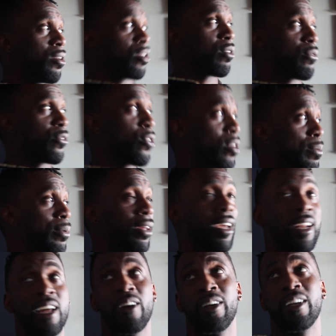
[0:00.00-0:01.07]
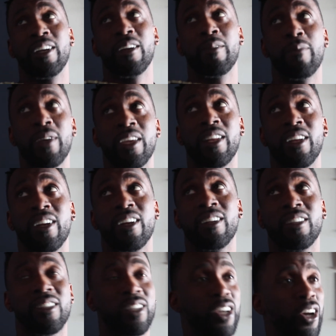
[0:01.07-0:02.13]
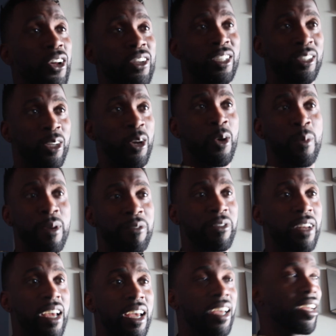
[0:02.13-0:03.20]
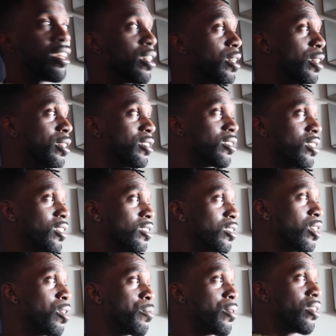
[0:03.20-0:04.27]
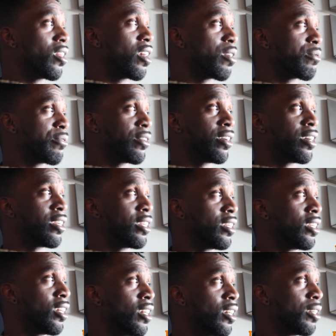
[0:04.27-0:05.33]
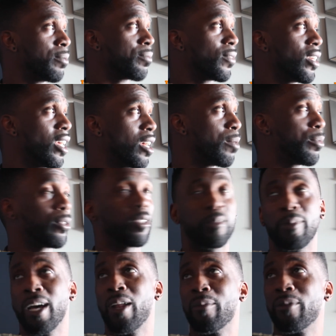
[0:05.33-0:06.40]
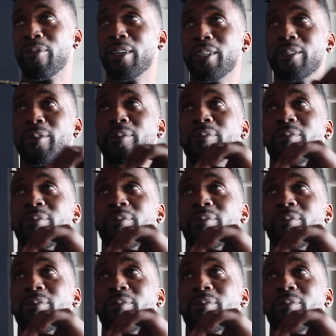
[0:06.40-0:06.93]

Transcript: looking forward to playing out here and being here and calling this home every day. It's going to be a lot of fun, and yeah, it puts a smile on my face.